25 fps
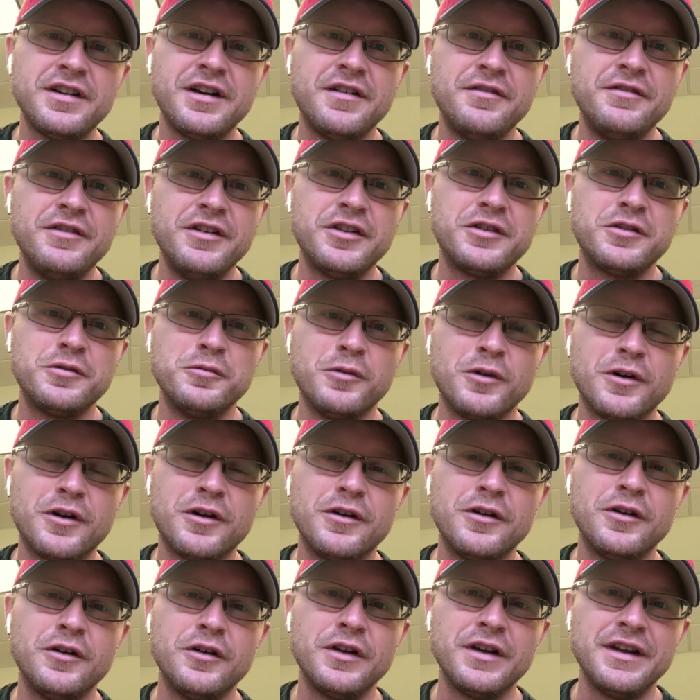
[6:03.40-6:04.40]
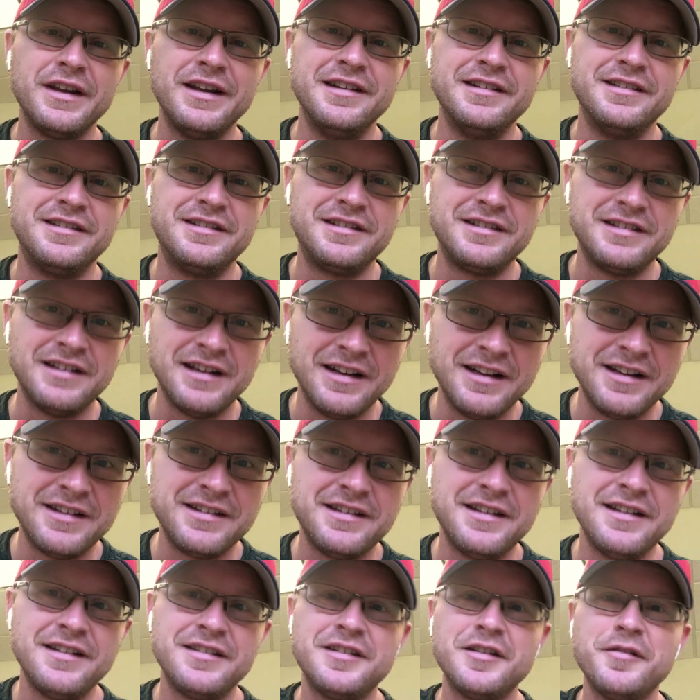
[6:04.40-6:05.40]
of this world is
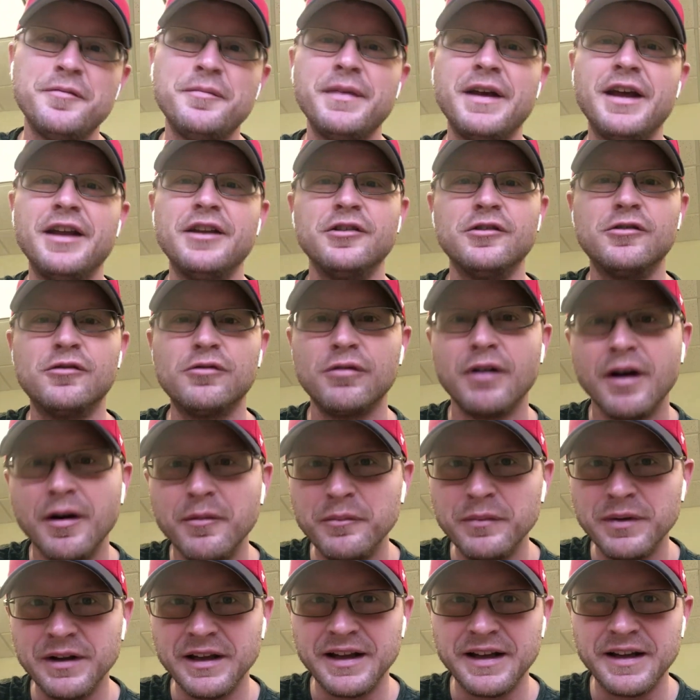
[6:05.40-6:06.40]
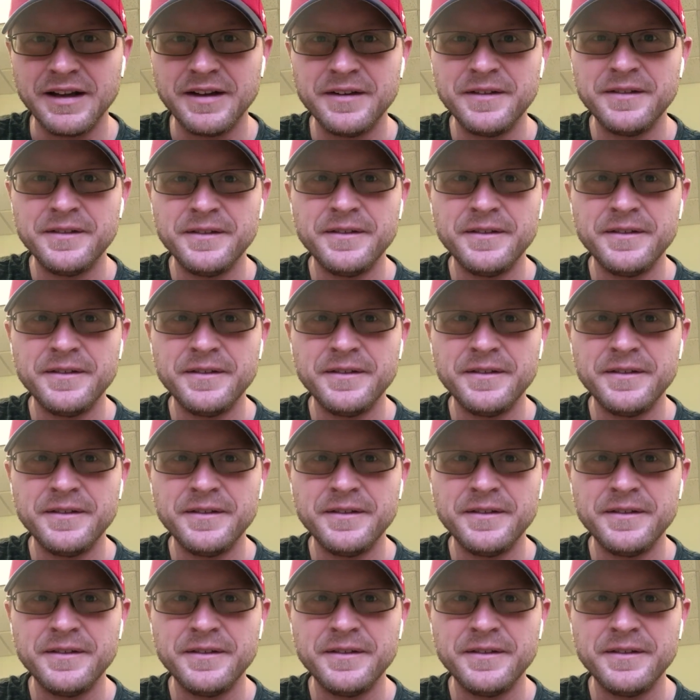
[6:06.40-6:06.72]
cynicism and grumbling.